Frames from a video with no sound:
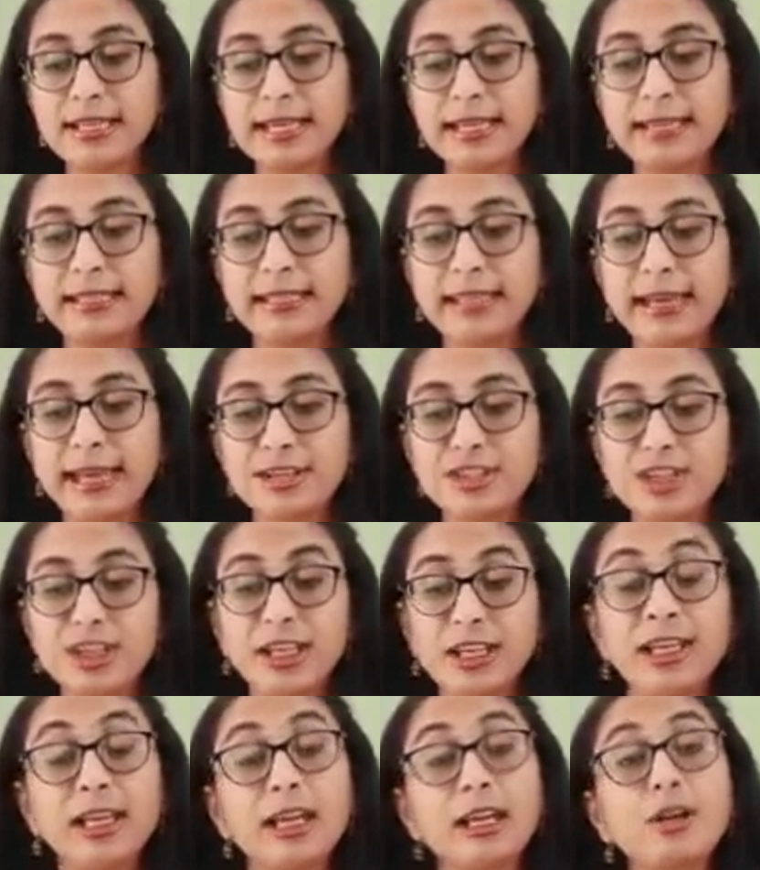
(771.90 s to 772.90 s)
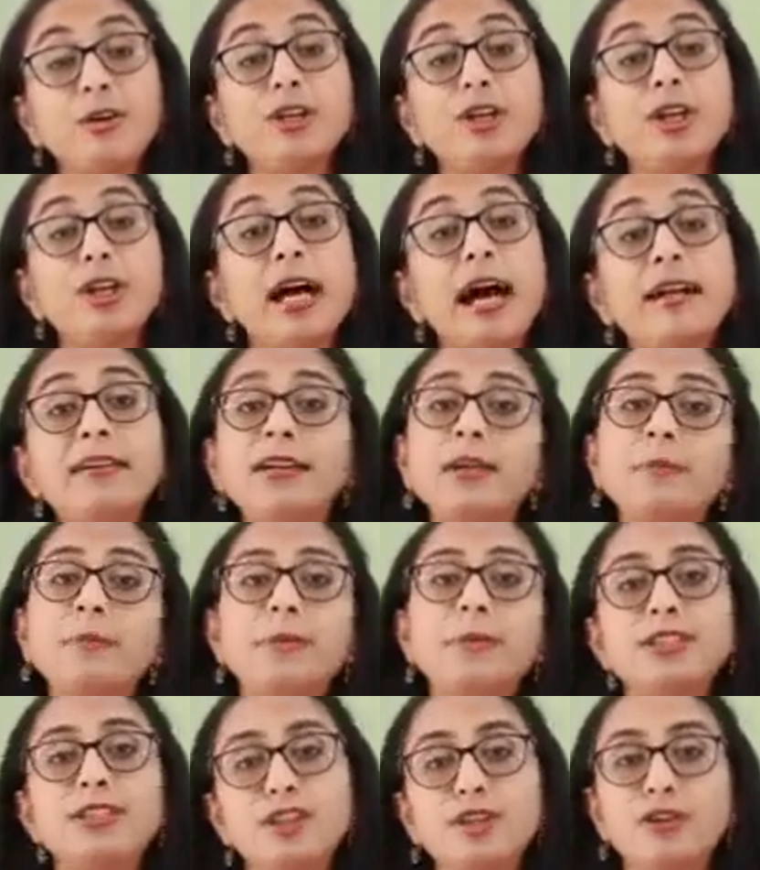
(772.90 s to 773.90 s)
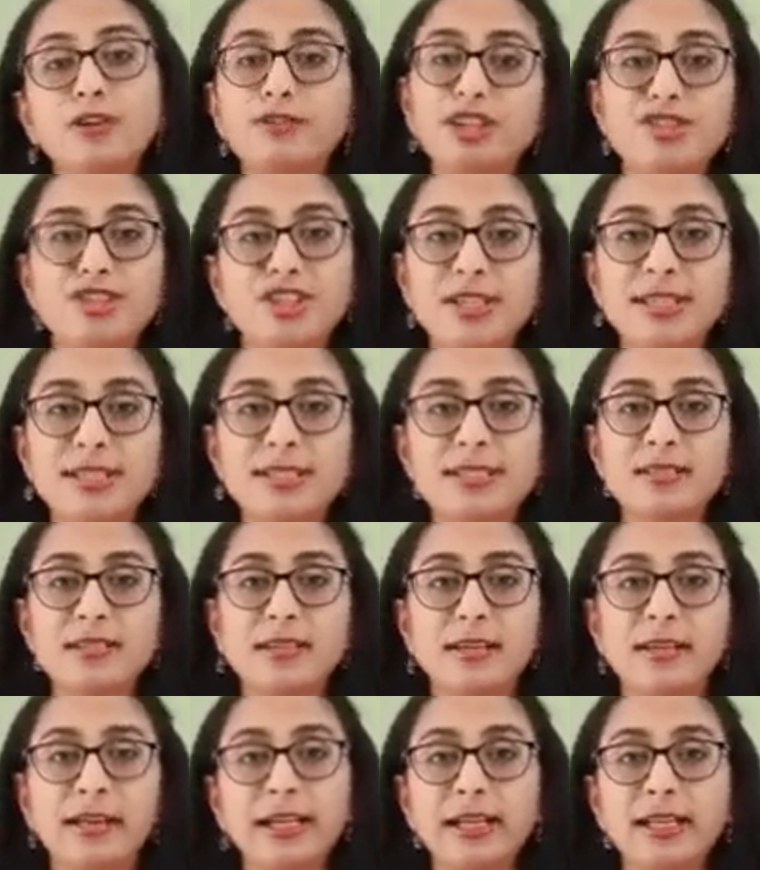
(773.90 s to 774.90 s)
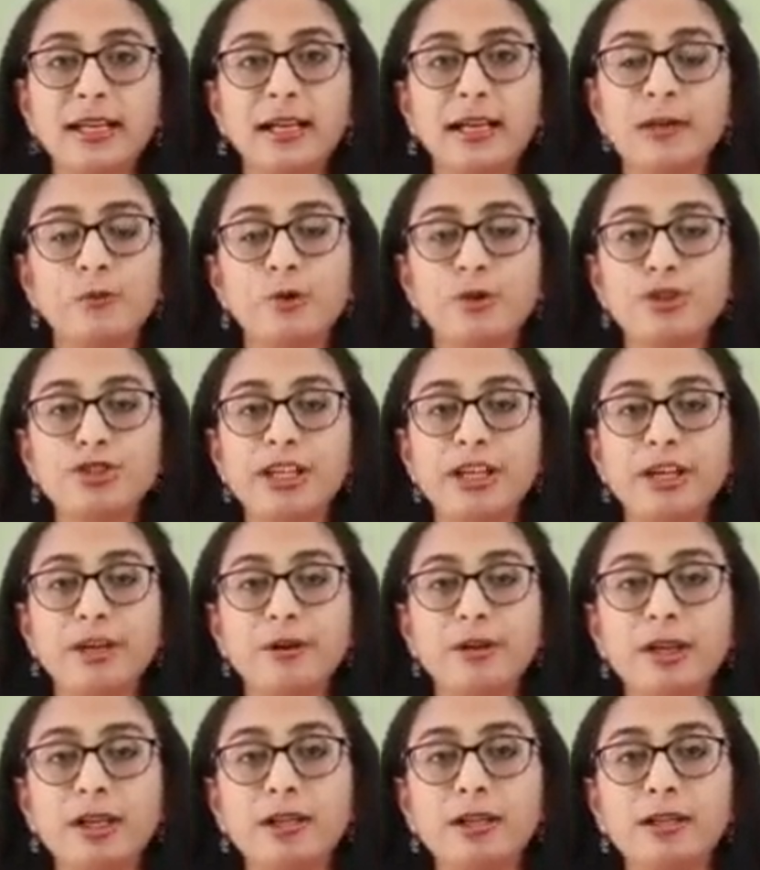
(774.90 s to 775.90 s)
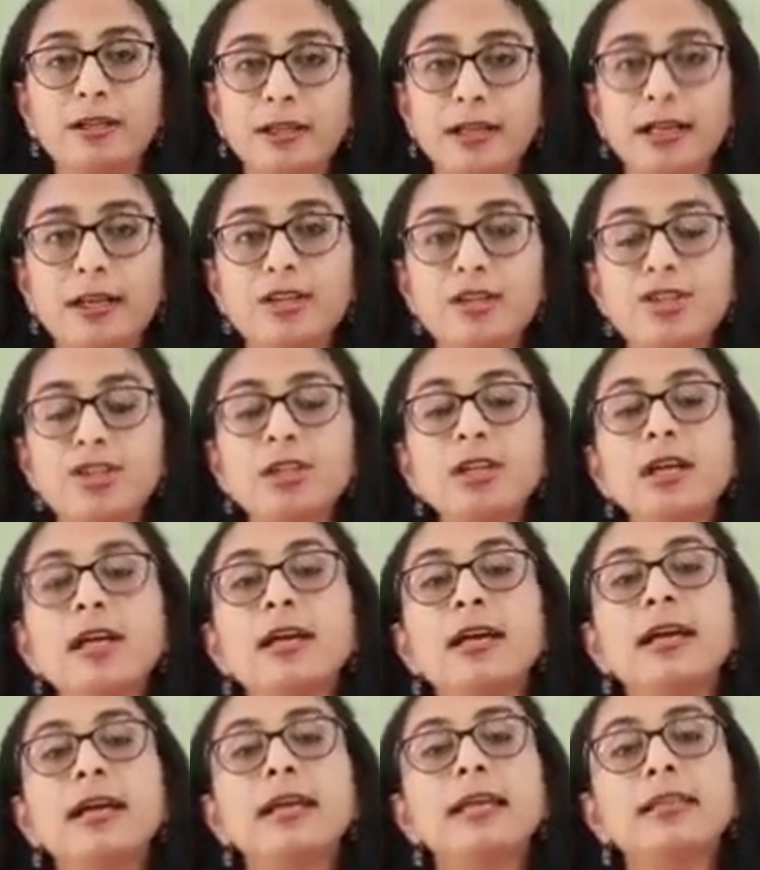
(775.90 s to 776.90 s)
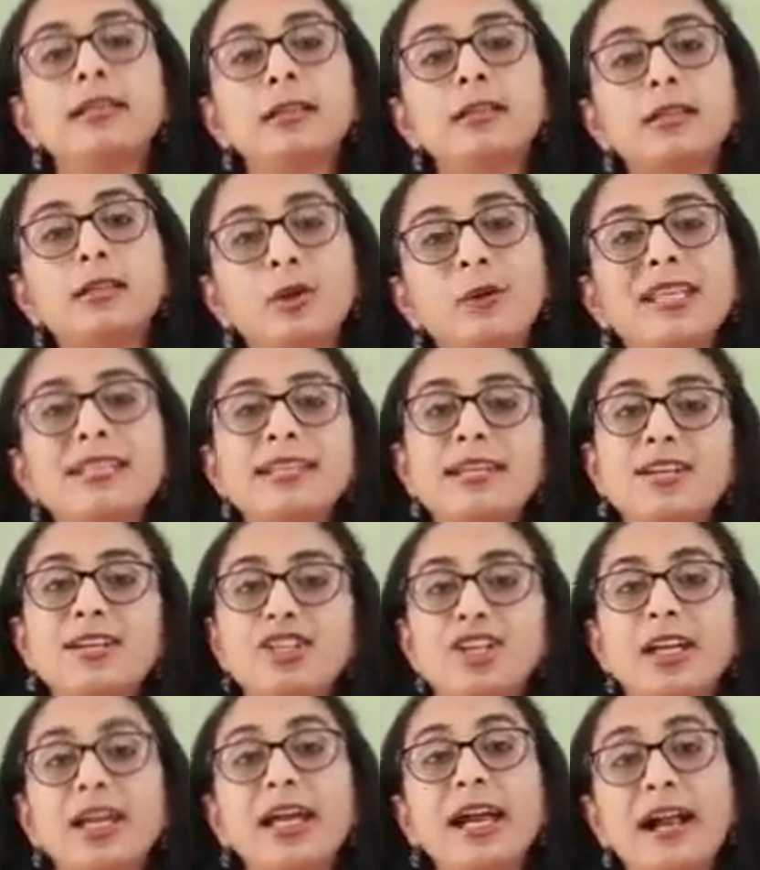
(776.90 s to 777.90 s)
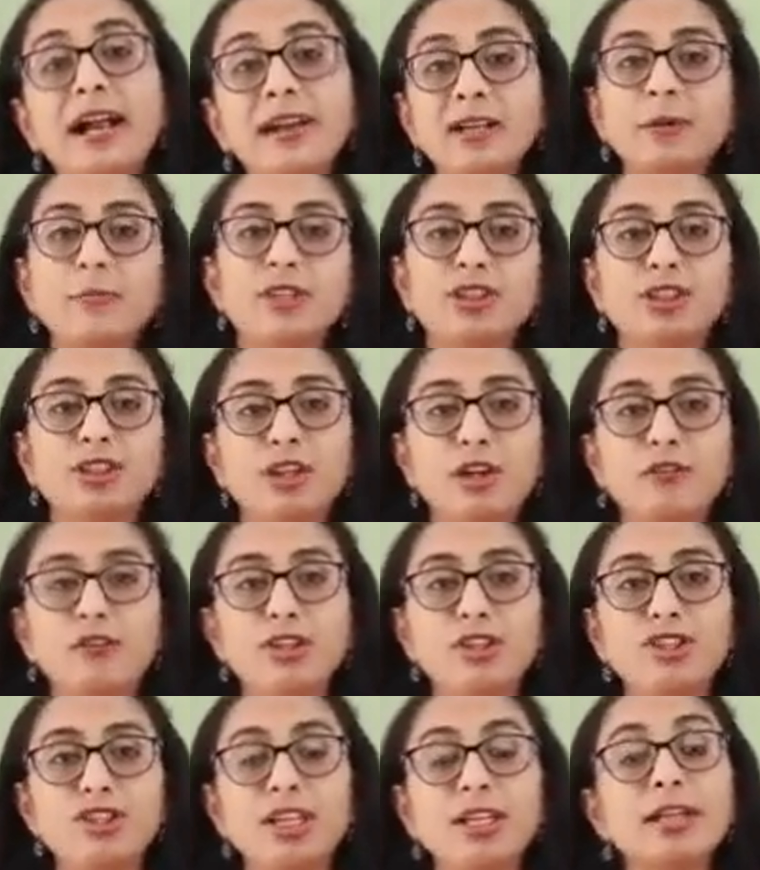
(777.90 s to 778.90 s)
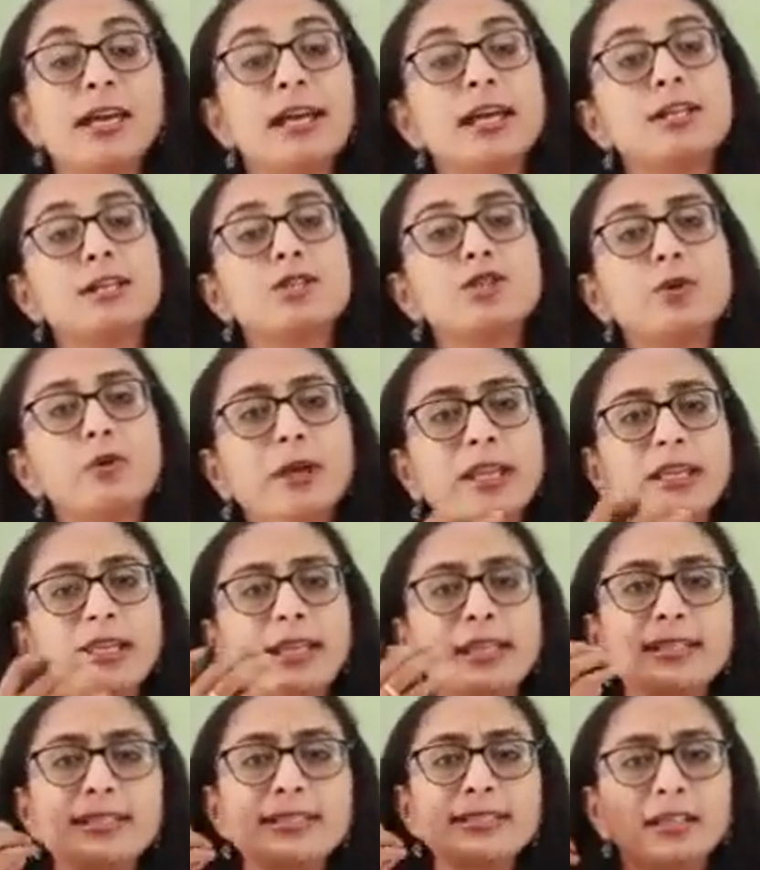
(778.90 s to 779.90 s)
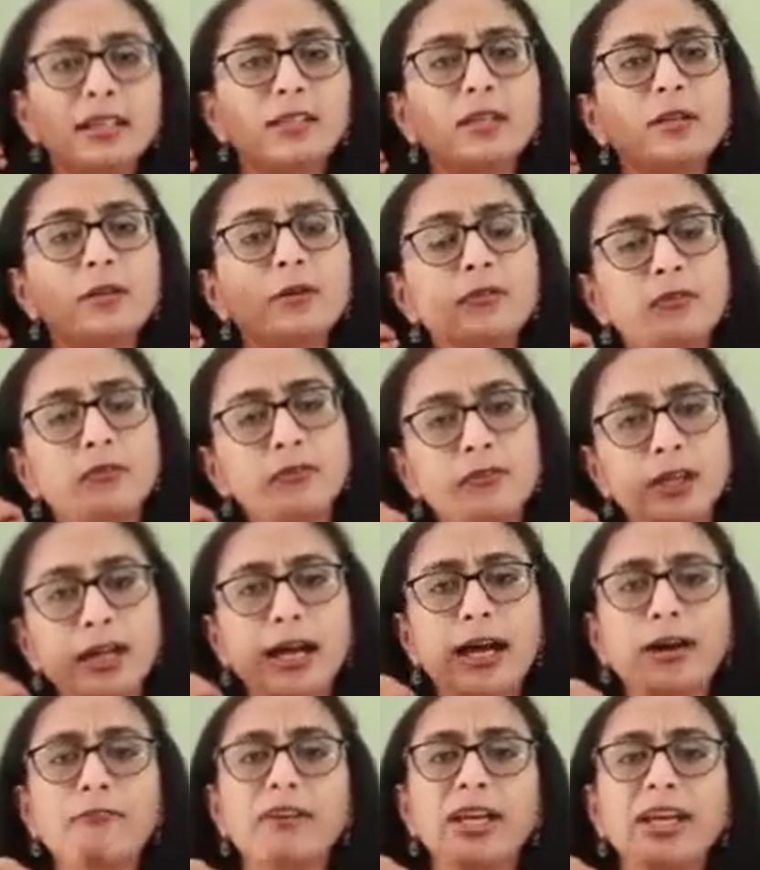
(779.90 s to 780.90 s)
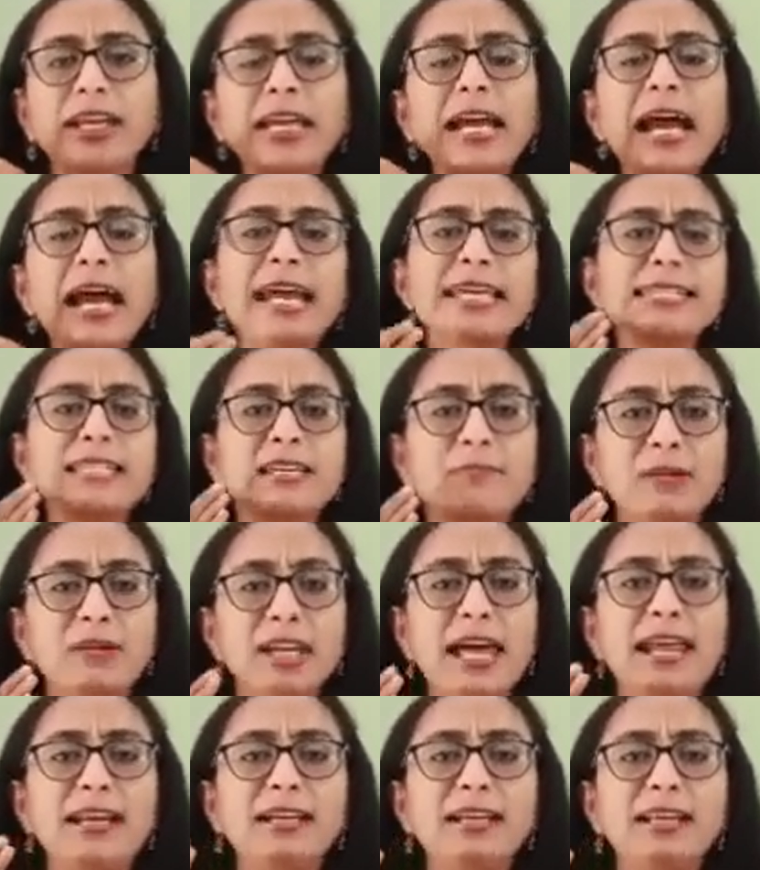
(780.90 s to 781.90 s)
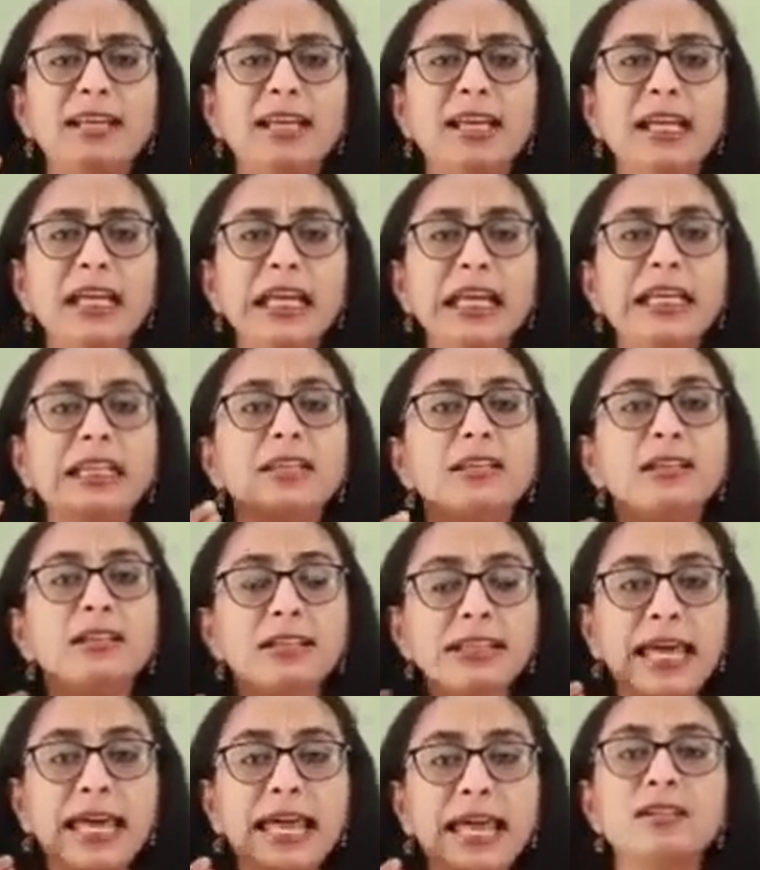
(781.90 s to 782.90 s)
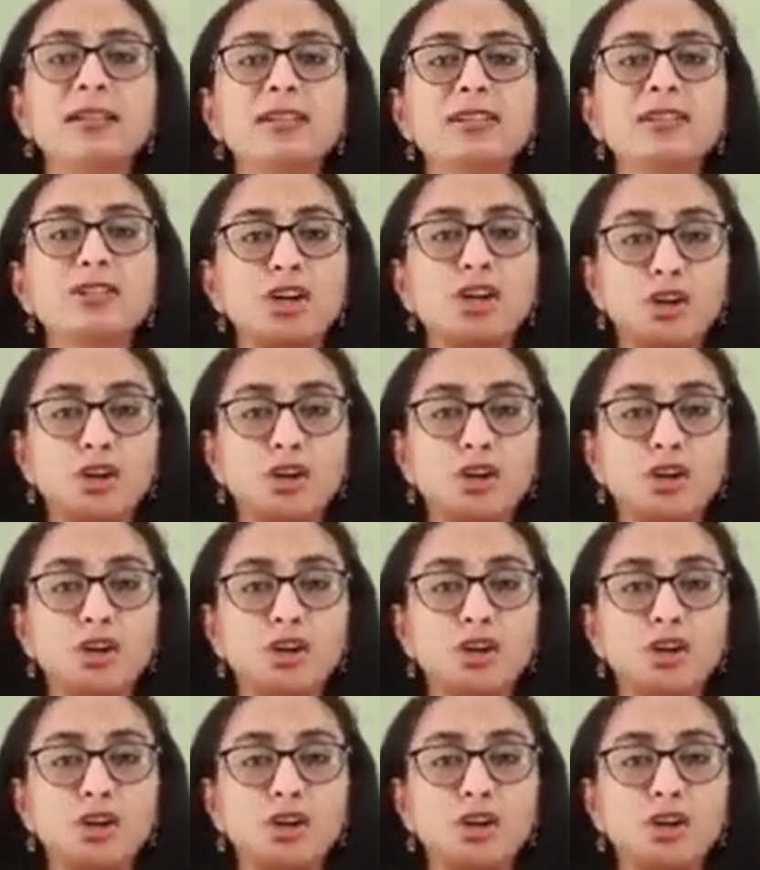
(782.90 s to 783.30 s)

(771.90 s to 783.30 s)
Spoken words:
they are sharing around 100% of their genes, right? Under monozygotic condition, the twins are sharing 100% of the gene. So when there is a very high similarity in the characters or